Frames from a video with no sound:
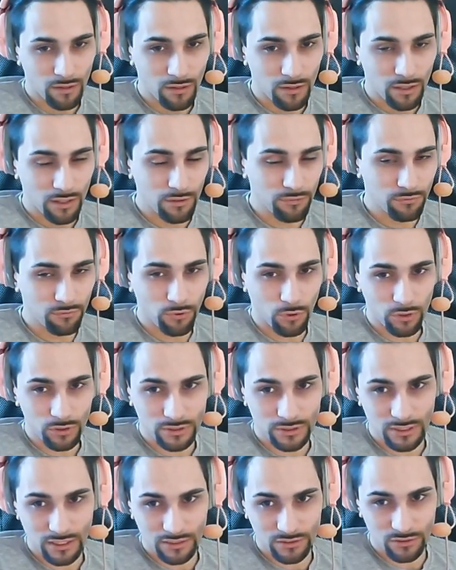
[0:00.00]
if Fox
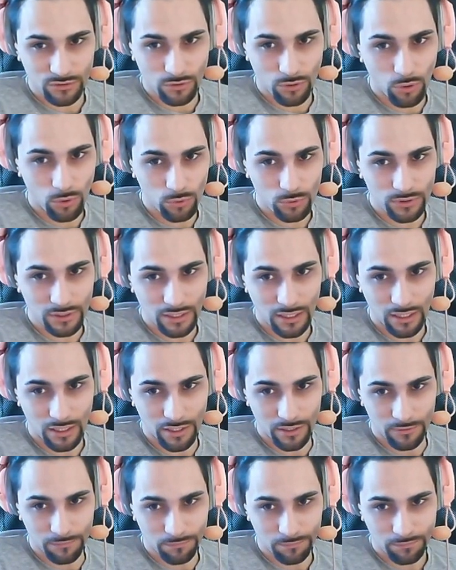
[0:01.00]
does no
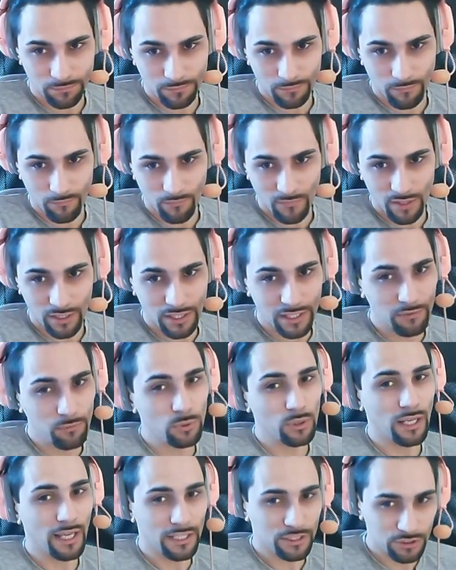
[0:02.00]
DI, he
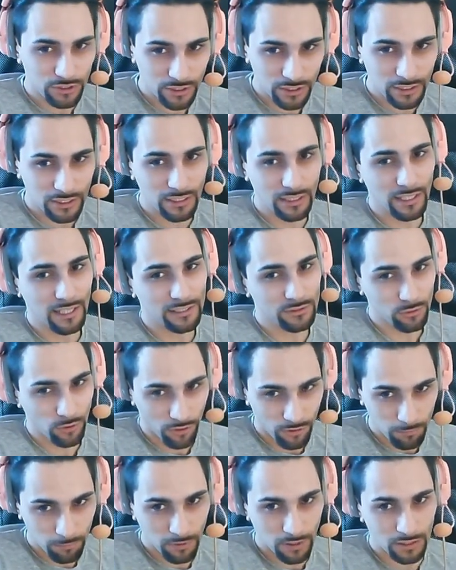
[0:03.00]
will actually land on
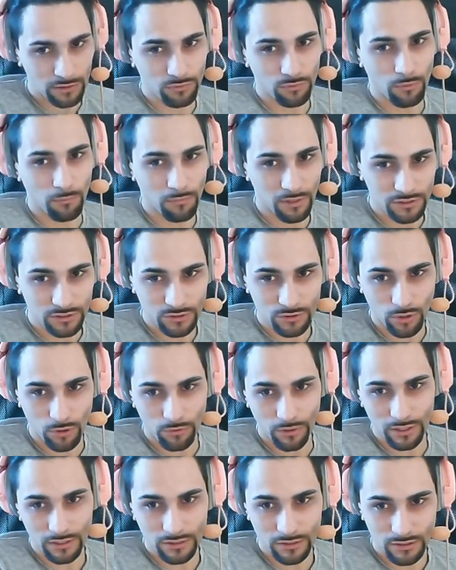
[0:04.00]
the platform. That's
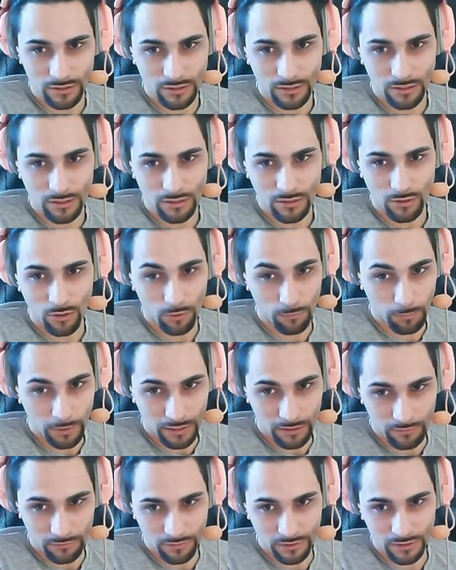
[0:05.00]
correct. On
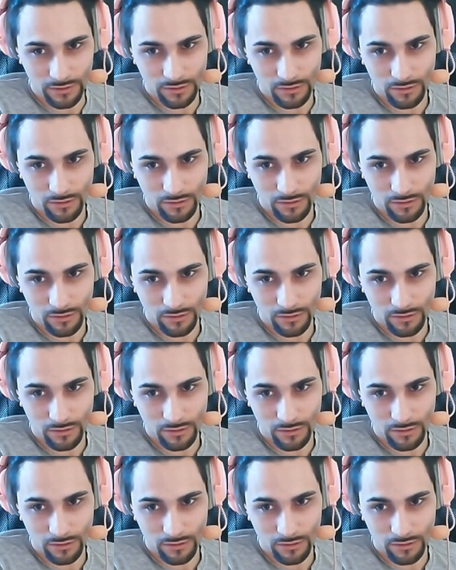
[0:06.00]
battlefield.